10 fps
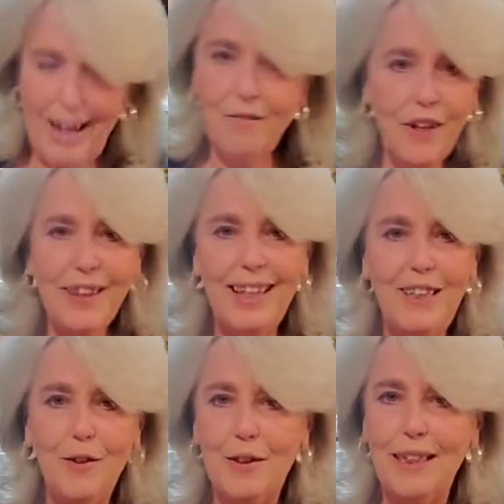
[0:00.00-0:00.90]

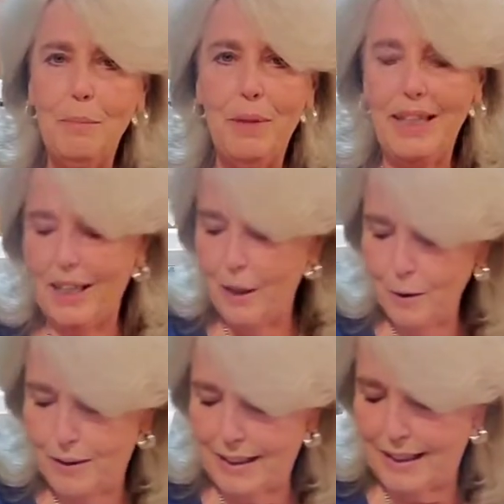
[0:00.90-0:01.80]
everything you see me
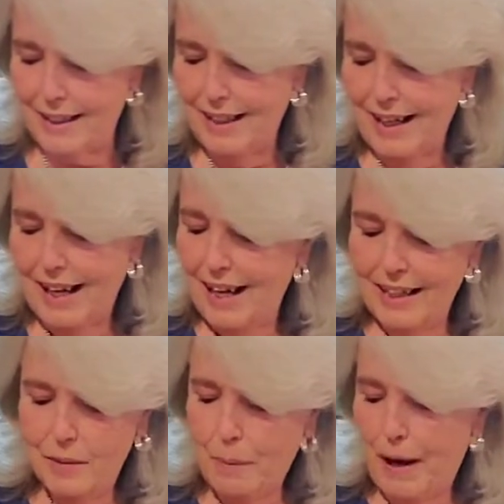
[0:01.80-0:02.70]
using
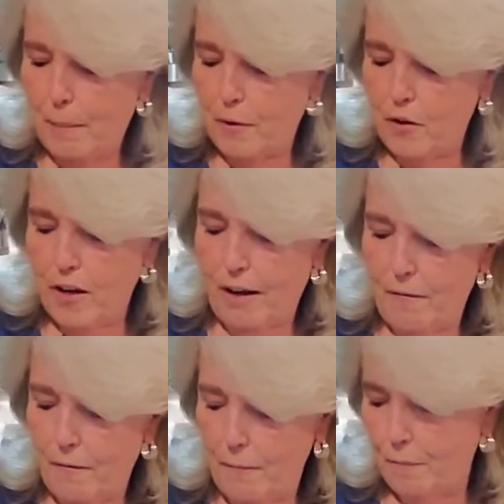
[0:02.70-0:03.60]
is Pampered
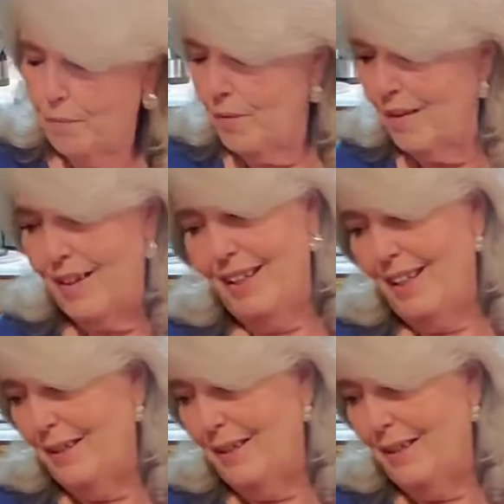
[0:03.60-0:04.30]
Chef. You